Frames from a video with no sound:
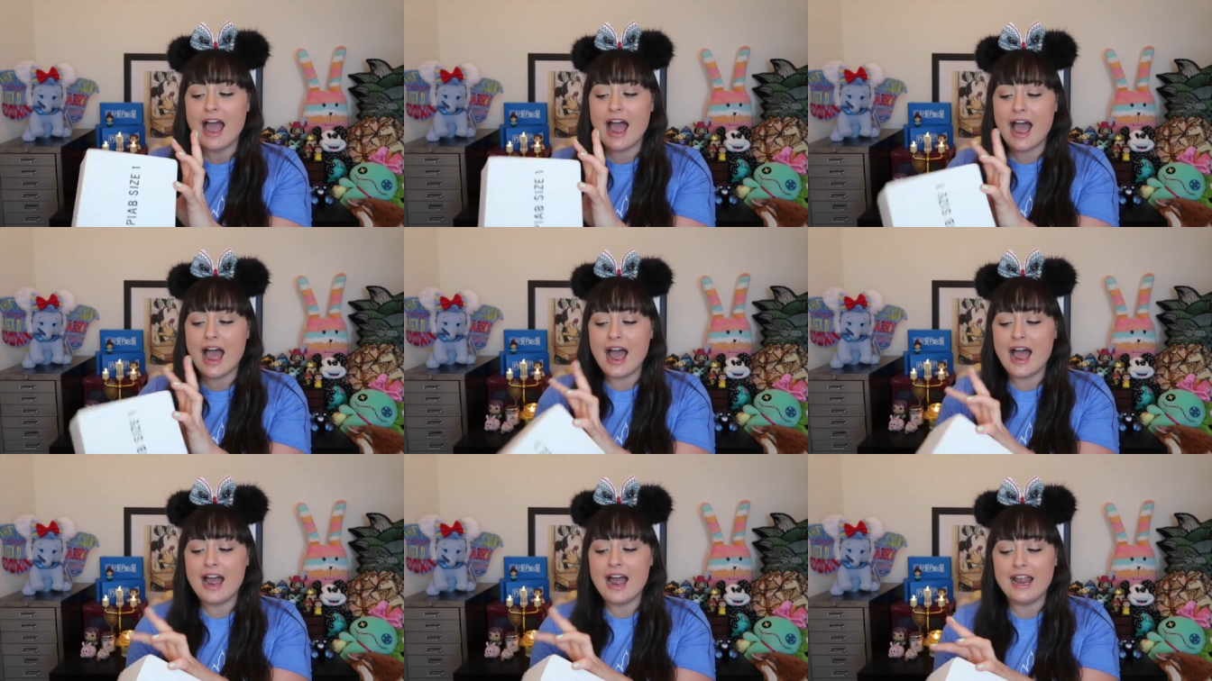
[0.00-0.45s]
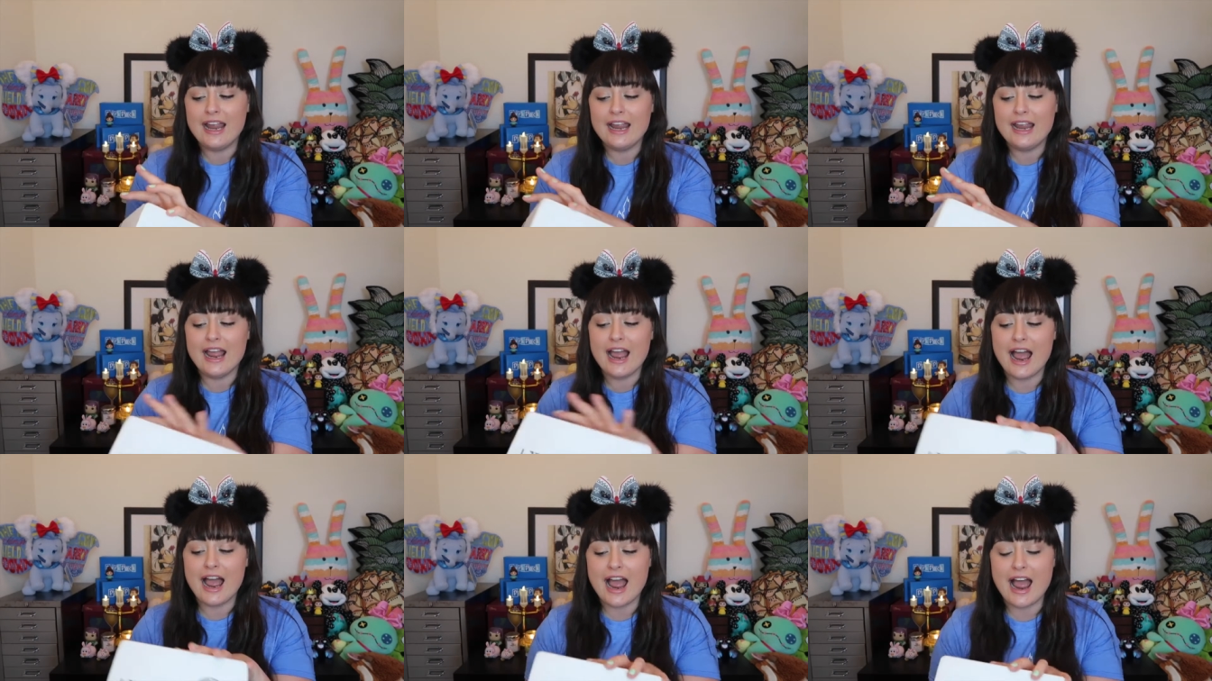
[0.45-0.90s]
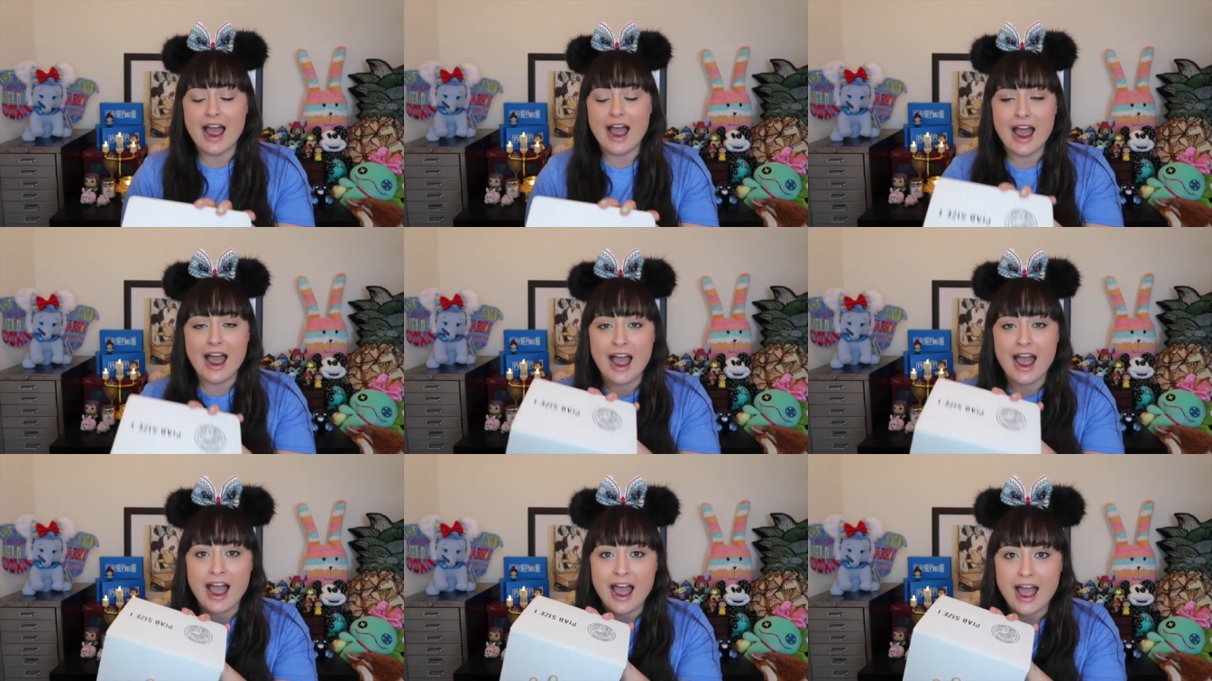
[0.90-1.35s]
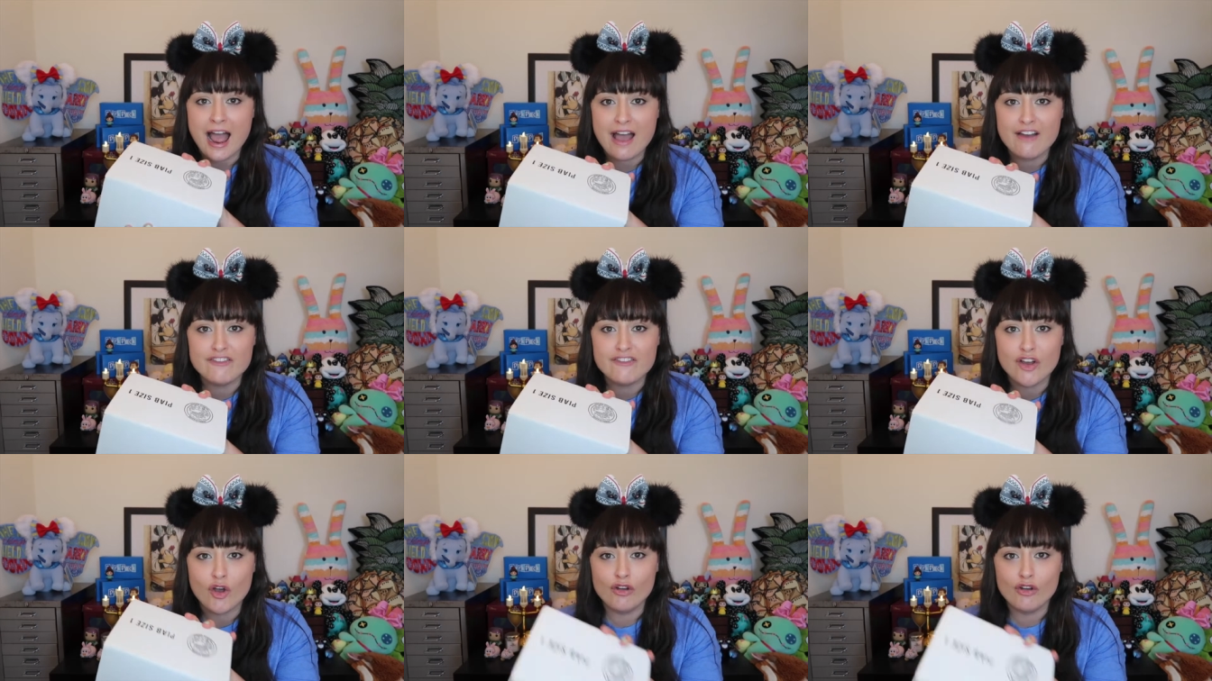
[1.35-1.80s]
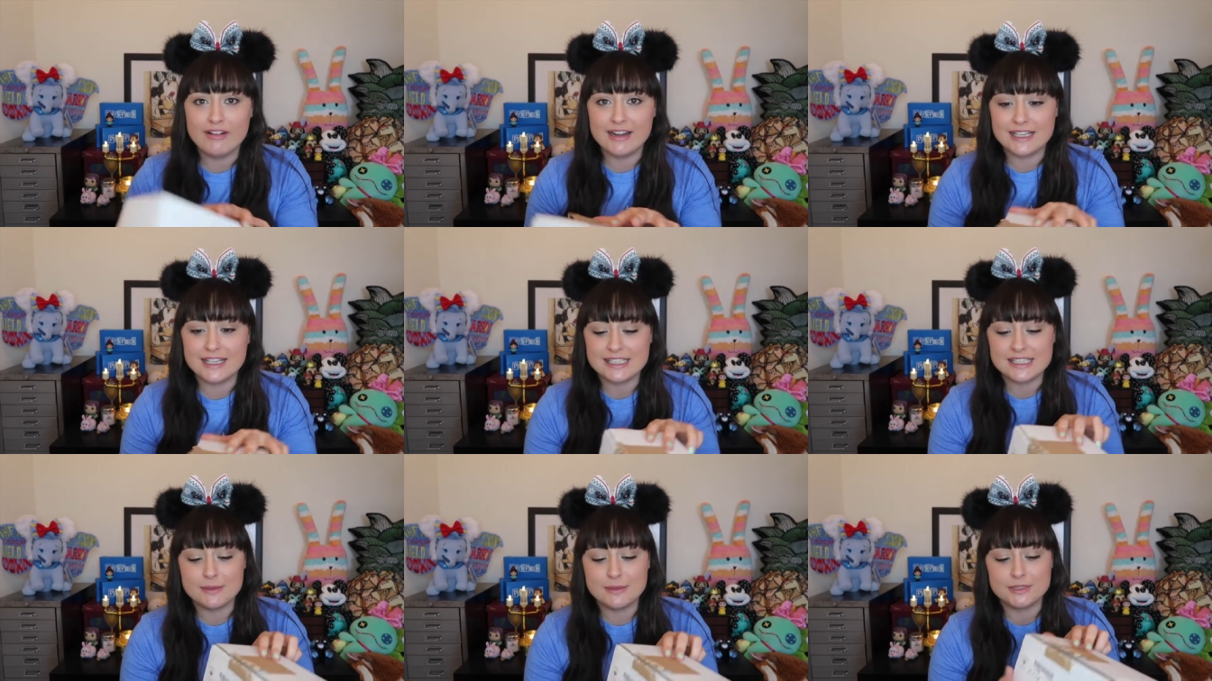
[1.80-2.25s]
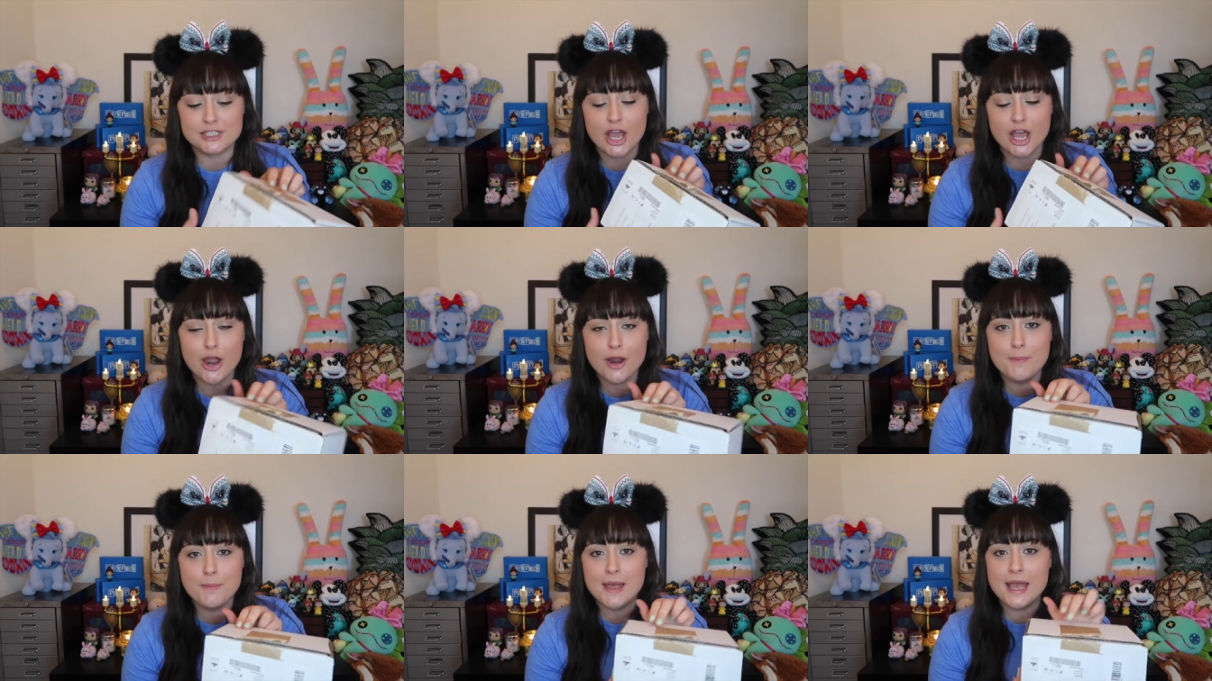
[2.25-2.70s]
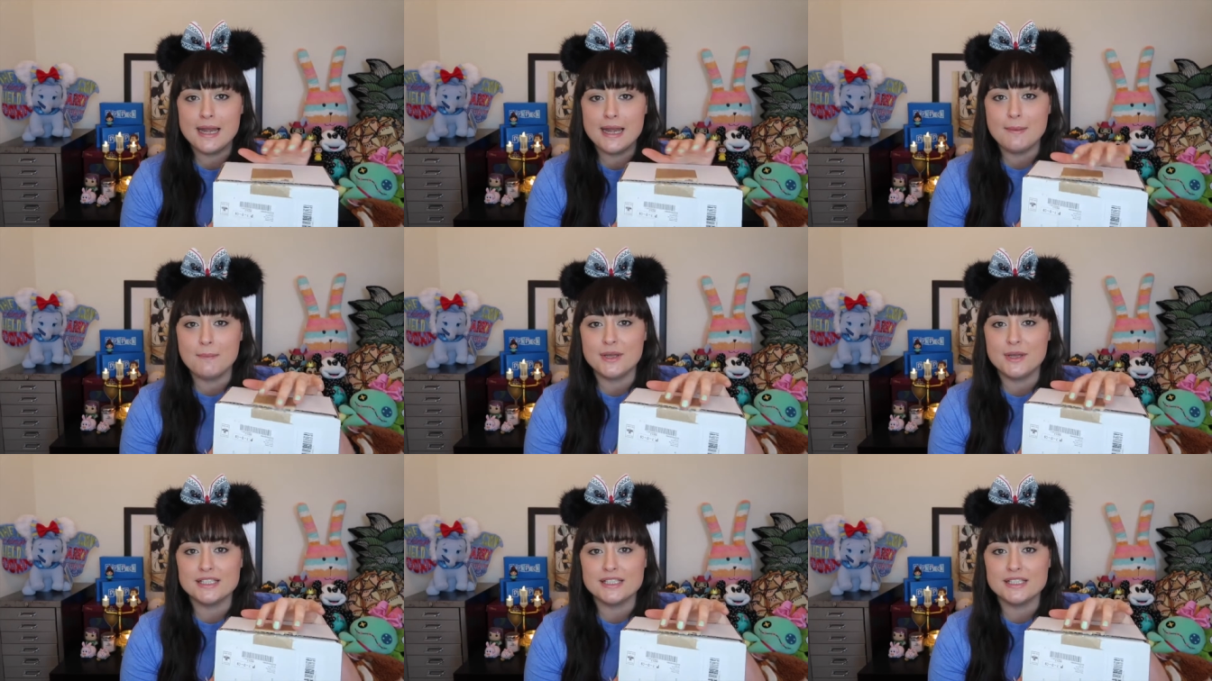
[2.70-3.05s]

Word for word: I have already slipped it open,